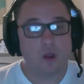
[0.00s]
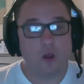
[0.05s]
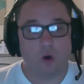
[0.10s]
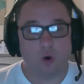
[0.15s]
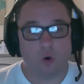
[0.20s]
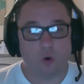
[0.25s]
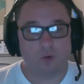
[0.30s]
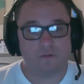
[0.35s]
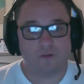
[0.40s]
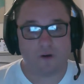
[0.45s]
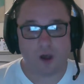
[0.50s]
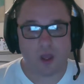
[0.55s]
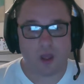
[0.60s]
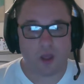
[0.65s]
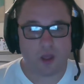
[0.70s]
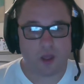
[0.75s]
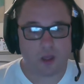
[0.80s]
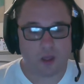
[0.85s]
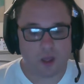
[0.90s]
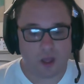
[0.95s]
or
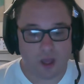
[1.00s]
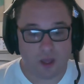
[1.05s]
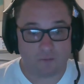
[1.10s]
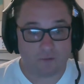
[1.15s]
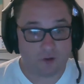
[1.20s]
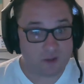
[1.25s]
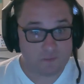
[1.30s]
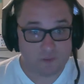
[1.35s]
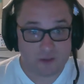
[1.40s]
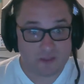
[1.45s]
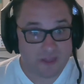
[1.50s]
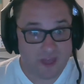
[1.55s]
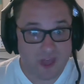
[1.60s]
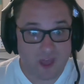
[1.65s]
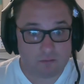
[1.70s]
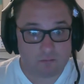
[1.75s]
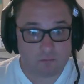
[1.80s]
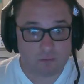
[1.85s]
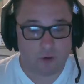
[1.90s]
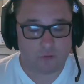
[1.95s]
via being there,
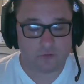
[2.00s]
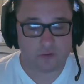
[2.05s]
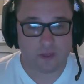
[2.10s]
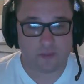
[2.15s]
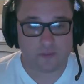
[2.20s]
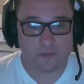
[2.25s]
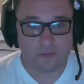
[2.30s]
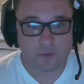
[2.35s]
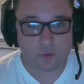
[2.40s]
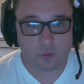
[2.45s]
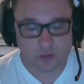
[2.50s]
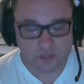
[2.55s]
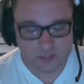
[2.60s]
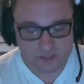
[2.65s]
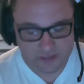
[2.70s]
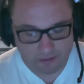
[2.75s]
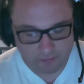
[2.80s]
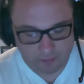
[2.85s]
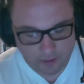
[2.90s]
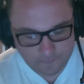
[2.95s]
obviously at the audience
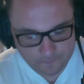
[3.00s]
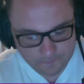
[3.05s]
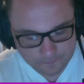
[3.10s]
area.